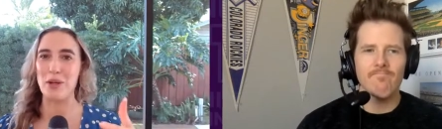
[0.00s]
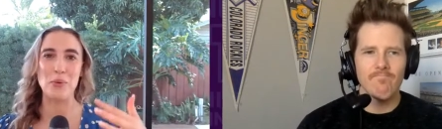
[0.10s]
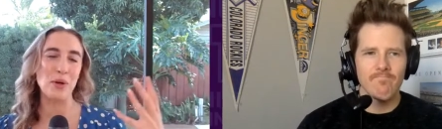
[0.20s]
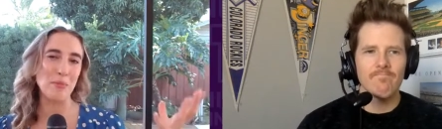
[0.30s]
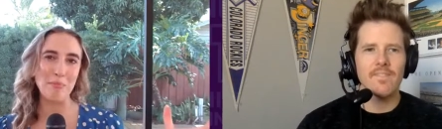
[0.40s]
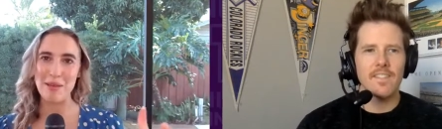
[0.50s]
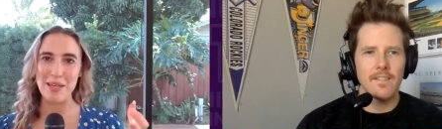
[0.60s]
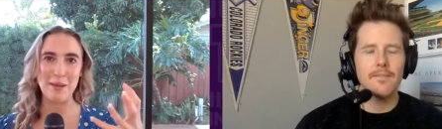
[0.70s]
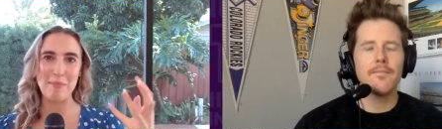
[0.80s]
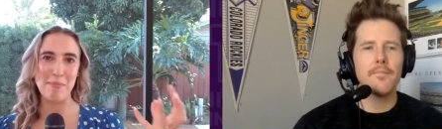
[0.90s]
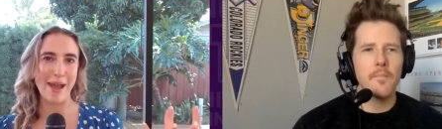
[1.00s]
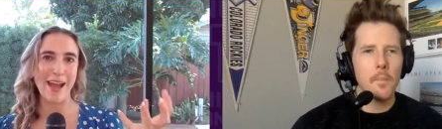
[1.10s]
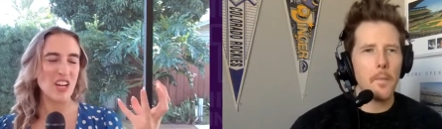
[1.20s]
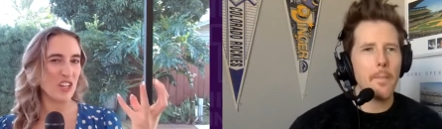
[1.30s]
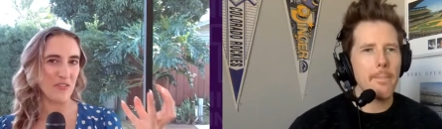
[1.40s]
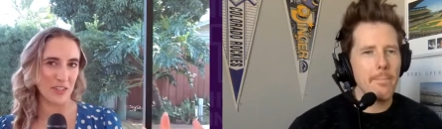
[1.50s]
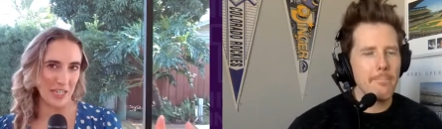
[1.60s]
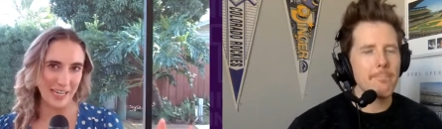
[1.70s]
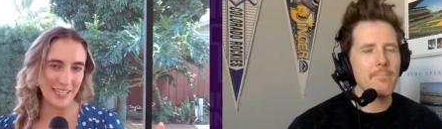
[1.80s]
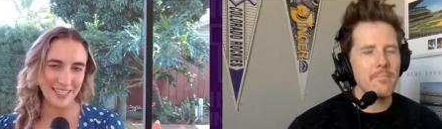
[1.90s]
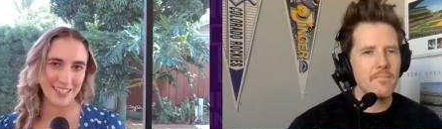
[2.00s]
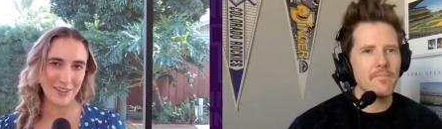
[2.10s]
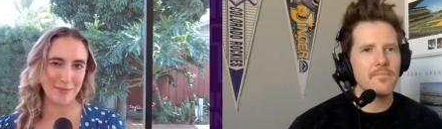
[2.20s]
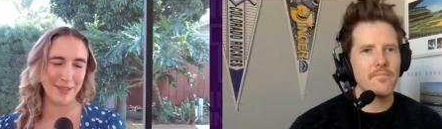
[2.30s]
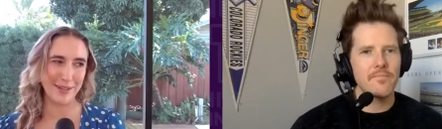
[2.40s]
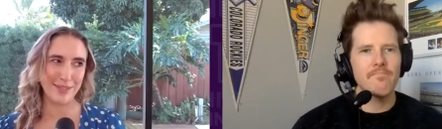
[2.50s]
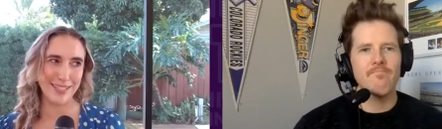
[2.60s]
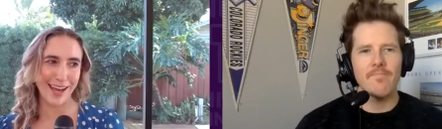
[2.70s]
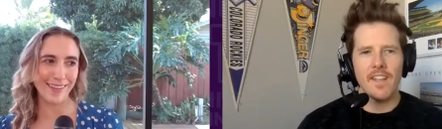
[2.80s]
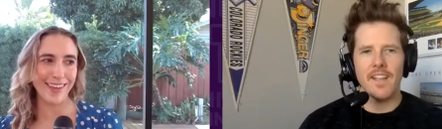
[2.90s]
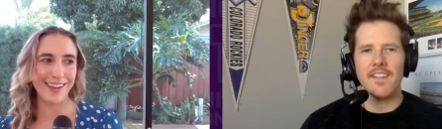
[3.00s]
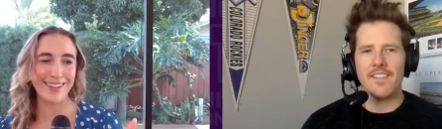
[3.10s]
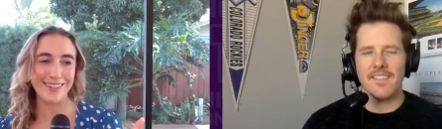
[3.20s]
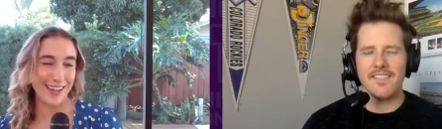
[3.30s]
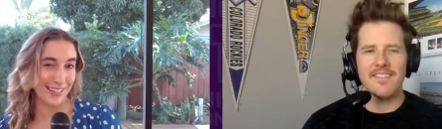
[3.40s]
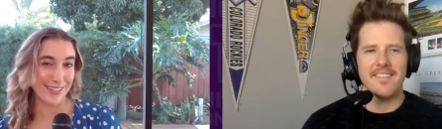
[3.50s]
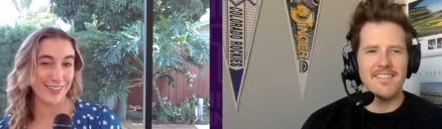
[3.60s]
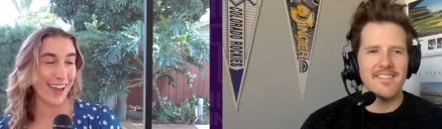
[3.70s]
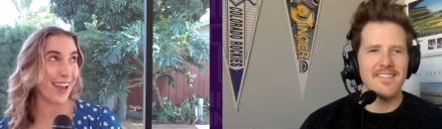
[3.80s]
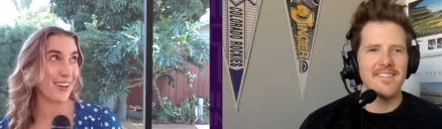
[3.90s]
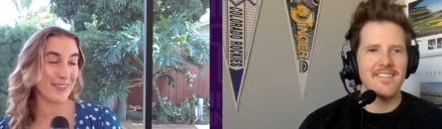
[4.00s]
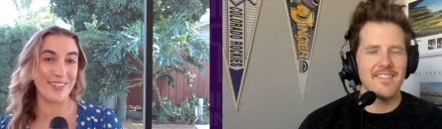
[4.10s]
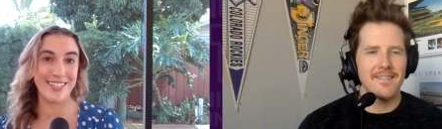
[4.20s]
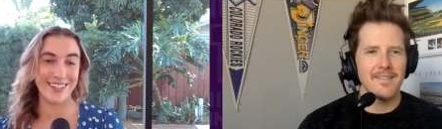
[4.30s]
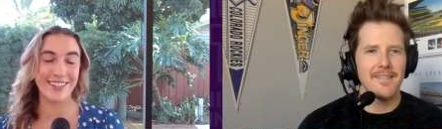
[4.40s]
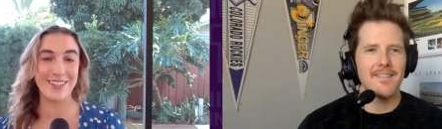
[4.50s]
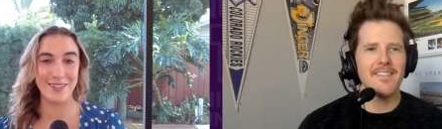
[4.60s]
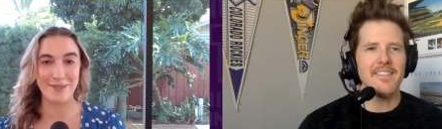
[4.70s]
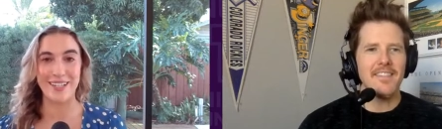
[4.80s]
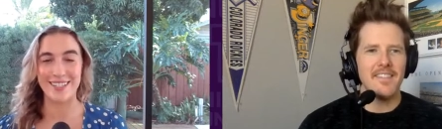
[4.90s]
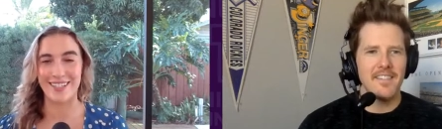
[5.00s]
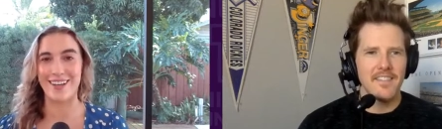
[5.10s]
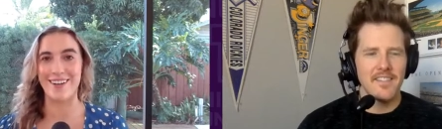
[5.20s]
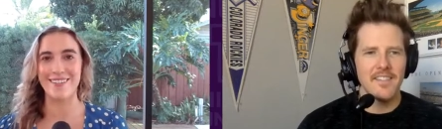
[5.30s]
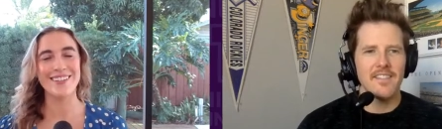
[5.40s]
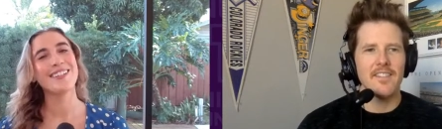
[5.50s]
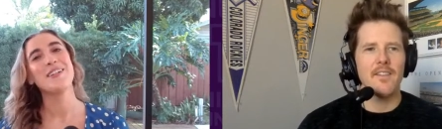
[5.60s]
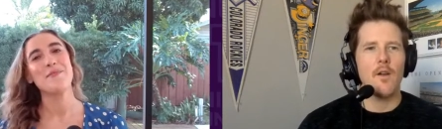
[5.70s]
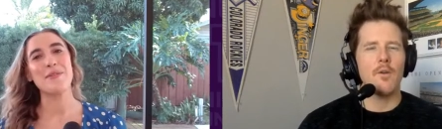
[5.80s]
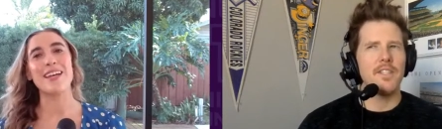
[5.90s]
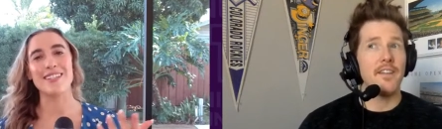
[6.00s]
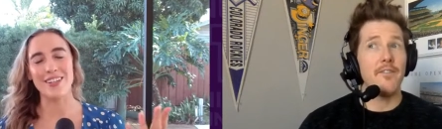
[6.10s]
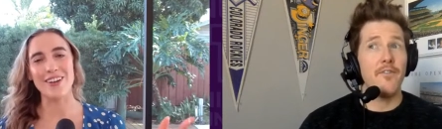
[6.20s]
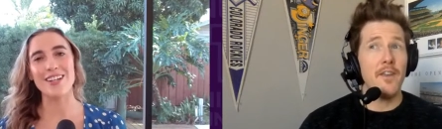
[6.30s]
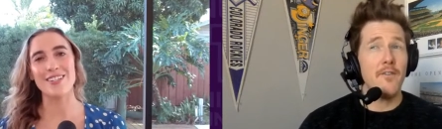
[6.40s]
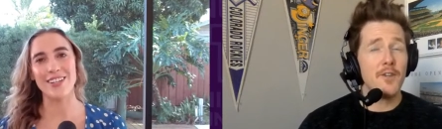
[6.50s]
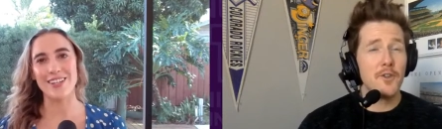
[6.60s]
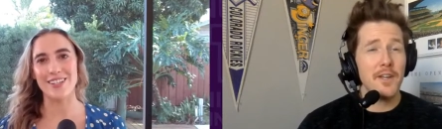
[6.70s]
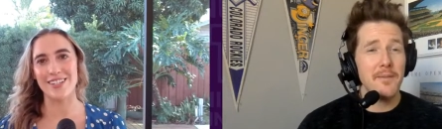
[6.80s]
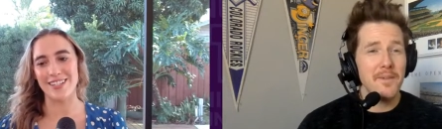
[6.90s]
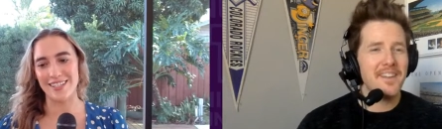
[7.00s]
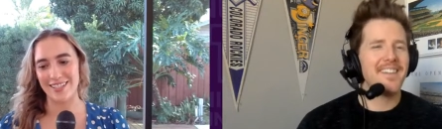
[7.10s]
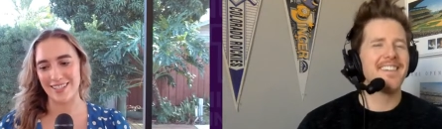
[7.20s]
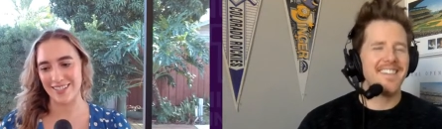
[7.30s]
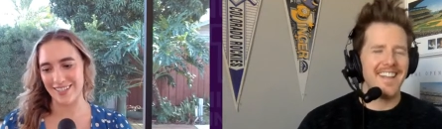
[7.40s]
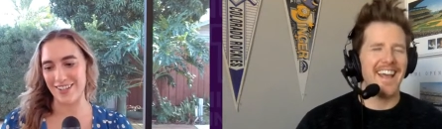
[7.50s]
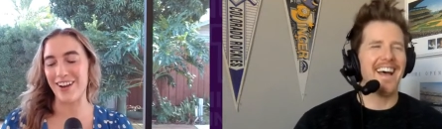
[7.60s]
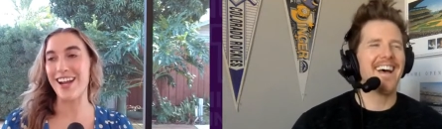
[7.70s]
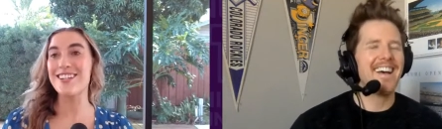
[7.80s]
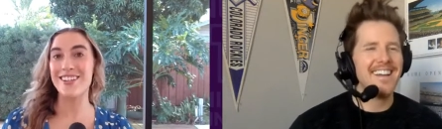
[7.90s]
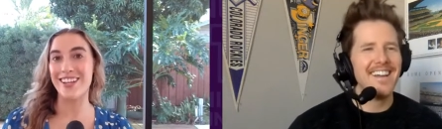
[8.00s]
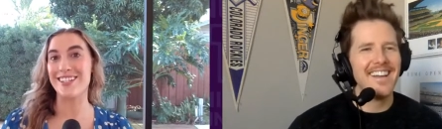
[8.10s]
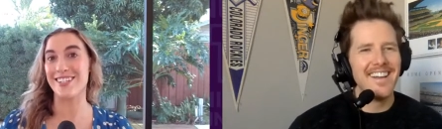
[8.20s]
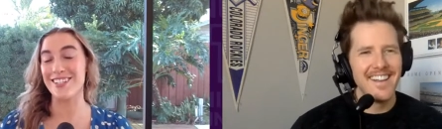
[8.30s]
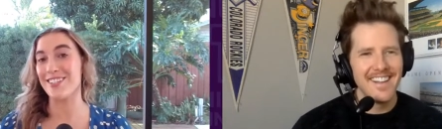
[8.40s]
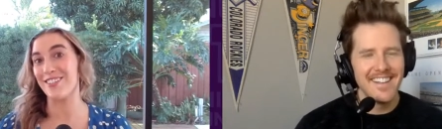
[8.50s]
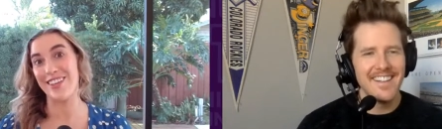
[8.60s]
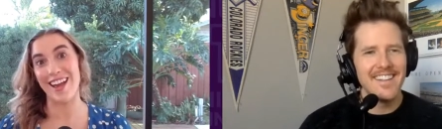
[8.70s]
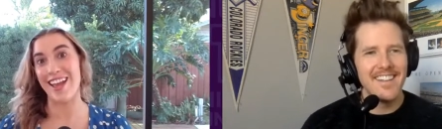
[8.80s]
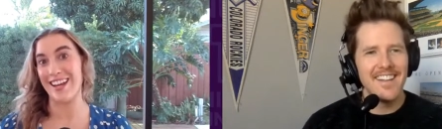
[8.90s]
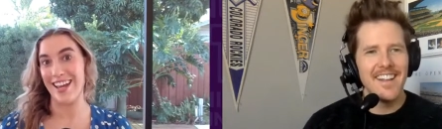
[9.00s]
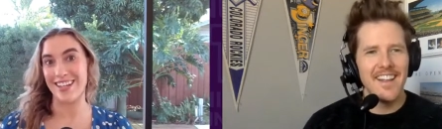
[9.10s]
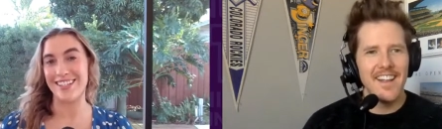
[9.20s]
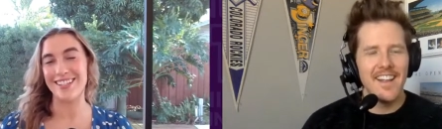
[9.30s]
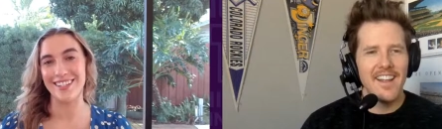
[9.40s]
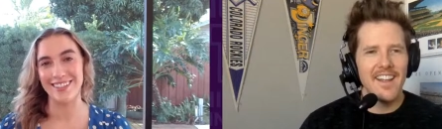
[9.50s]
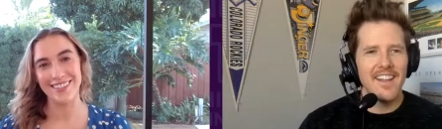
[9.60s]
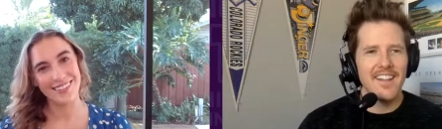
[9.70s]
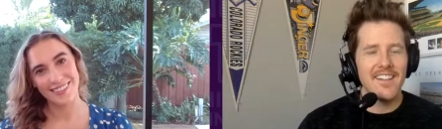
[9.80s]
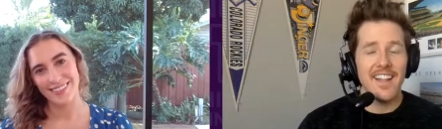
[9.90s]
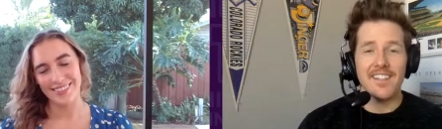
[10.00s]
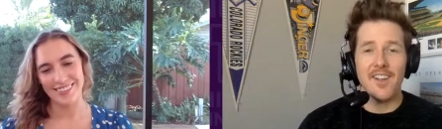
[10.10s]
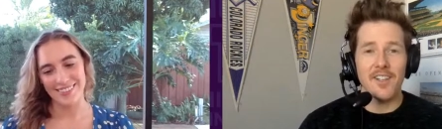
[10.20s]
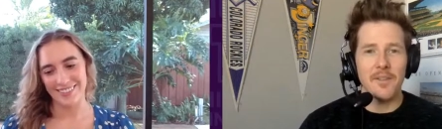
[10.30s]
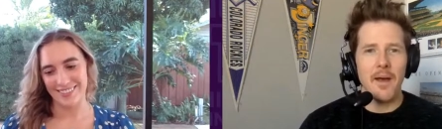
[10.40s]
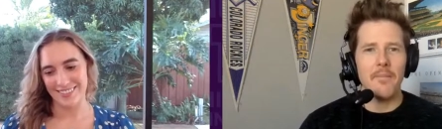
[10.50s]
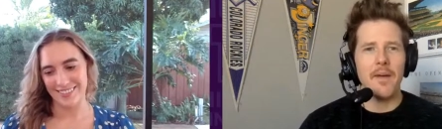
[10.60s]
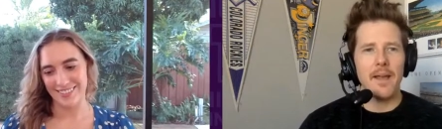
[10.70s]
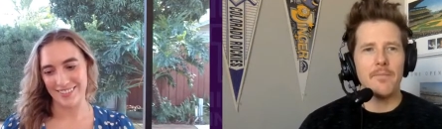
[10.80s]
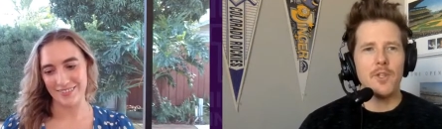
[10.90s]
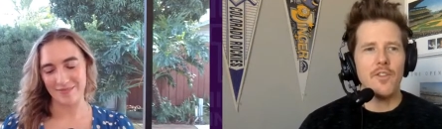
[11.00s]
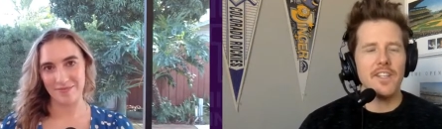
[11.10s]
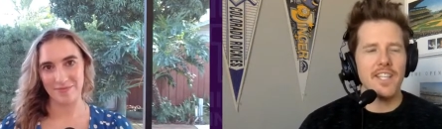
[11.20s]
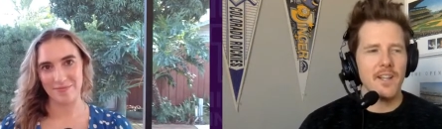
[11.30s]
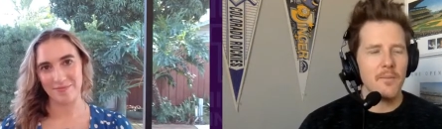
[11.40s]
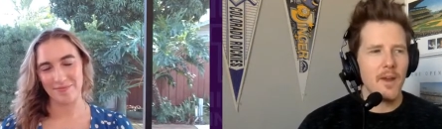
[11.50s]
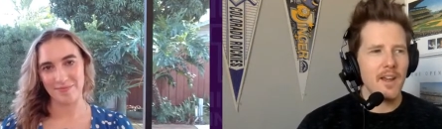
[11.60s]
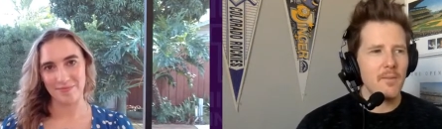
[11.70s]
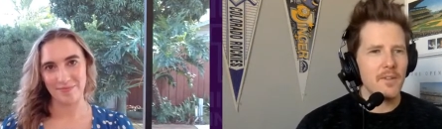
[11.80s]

Speaker 1: like one big mash of days. So like, was that like yesterday or was that like two weeks ago?
Speaker 2: Was but yes, congratulations. yeah.
Speaker 1: Congratulations to the Iannettas.
Speaker 2: That's awesome. I'm, I'm sure they celebrated